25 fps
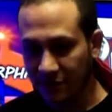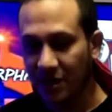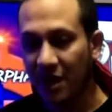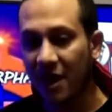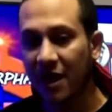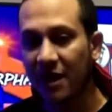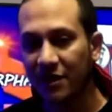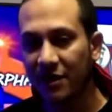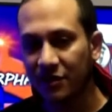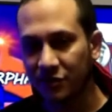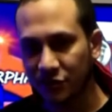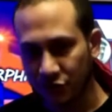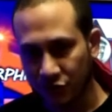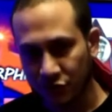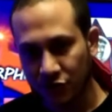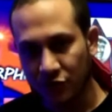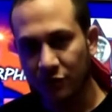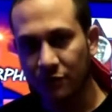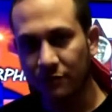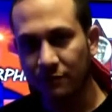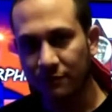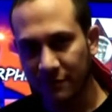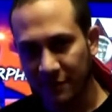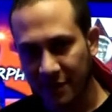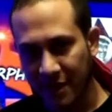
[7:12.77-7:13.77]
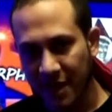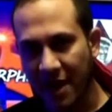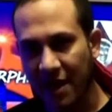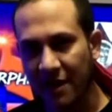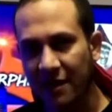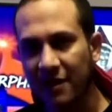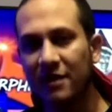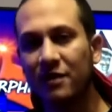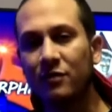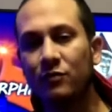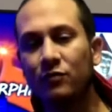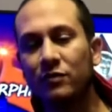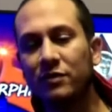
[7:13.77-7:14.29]
I assumed that
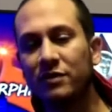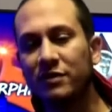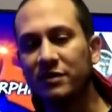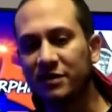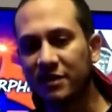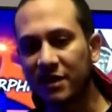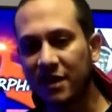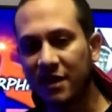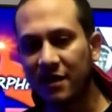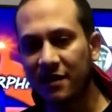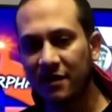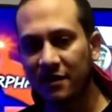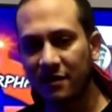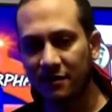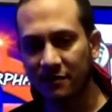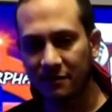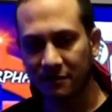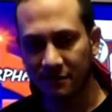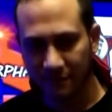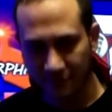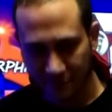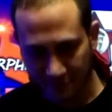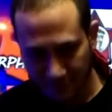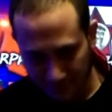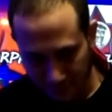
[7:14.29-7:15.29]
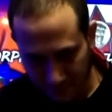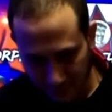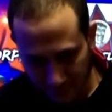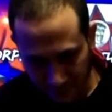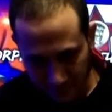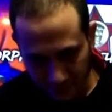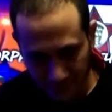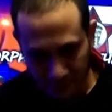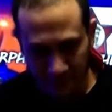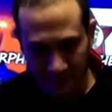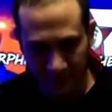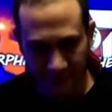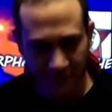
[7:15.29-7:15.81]
it was a
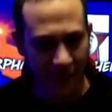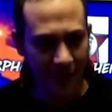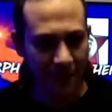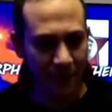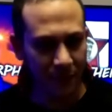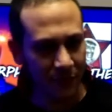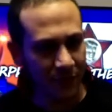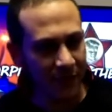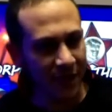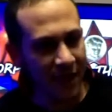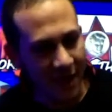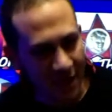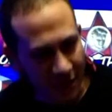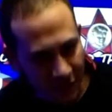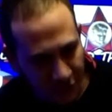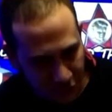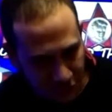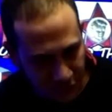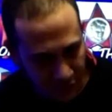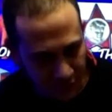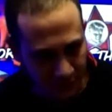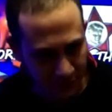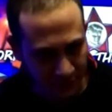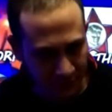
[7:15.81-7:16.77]
fabrication,